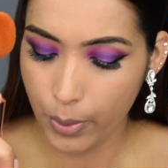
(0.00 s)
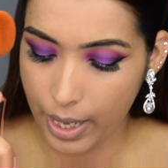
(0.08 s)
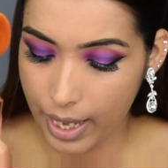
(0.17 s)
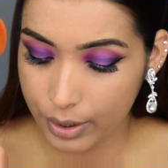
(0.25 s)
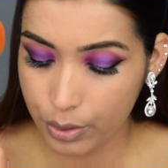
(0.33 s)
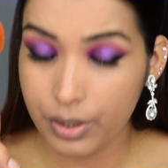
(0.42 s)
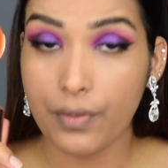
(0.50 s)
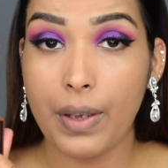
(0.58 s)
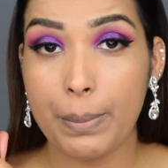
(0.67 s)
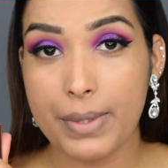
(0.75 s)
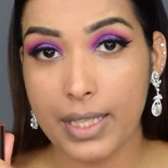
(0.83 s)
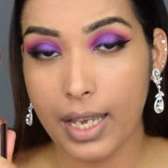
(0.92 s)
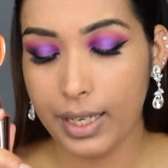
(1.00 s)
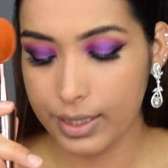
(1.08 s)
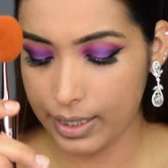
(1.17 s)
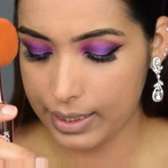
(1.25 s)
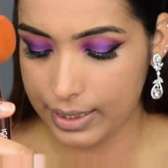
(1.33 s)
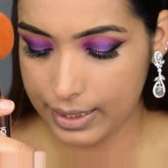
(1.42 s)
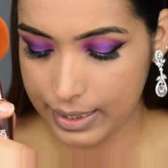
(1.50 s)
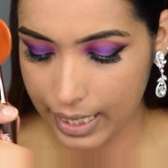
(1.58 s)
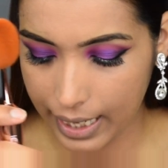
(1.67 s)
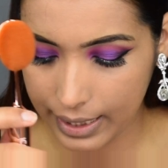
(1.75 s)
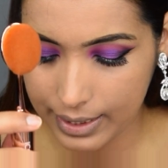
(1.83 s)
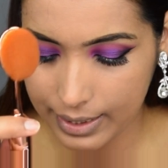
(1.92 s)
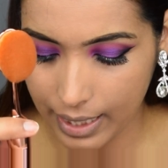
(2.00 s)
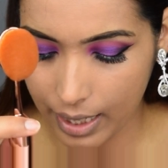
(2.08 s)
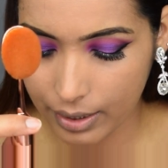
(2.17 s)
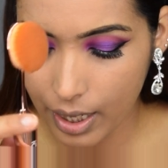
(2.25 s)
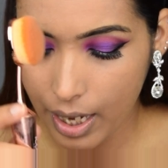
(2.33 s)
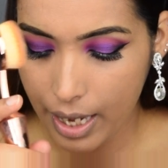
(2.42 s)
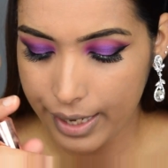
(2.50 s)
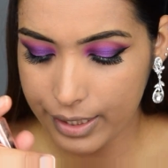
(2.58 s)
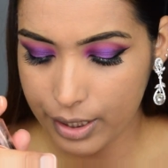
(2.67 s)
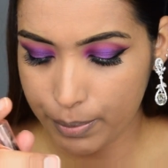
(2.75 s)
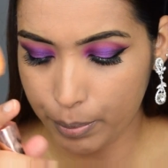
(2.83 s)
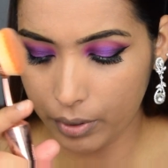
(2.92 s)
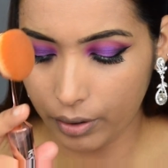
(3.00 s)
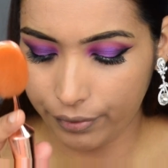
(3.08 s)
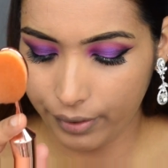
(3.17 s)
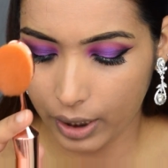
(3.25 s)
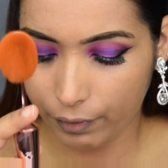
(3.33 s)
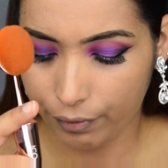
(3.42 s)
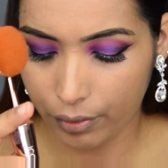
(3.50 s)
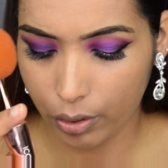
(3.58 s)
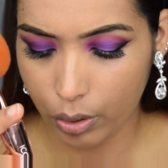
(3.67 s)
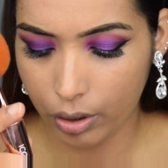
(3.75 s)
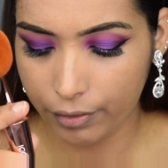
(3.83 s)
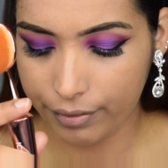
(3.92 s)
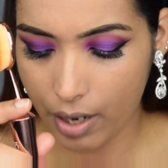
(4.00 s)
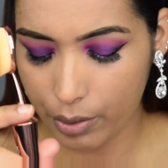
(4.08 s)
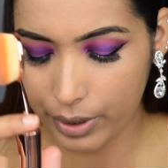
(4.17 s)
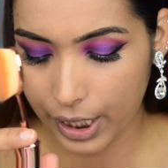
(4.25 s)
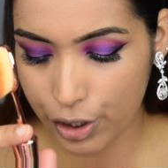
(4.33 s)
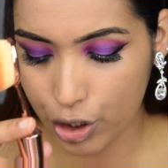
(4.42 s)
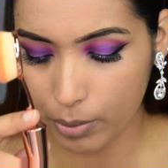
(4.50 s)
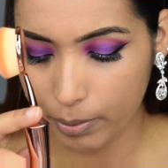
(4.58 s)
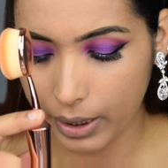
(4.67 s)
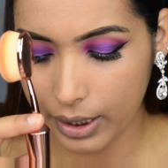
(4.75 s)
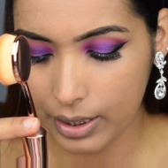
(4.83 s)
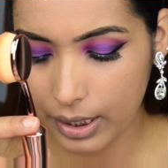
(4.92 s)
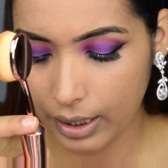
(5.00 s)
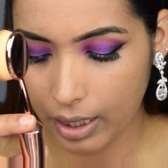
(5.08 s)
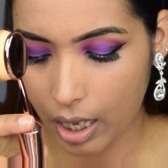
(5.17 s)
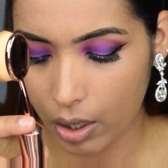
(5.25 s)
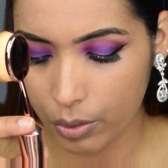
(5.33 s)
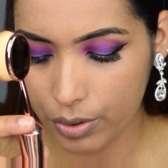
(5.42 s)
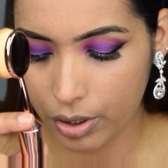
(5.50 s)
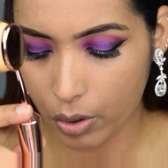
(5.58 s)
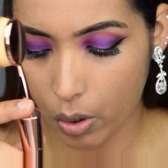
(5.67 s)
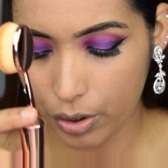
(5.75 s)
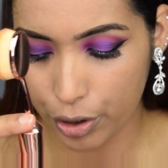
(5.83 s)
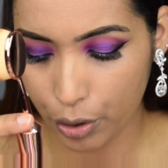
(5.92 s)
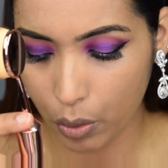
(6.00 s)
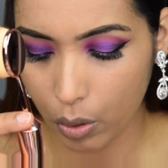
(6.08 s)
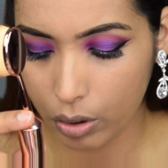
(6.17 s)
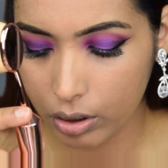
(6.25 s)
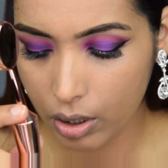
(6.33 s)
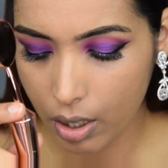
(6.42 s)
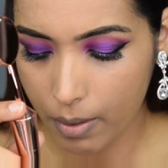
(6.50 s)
and on the website it says that it's perfect for foundation, blending out contour,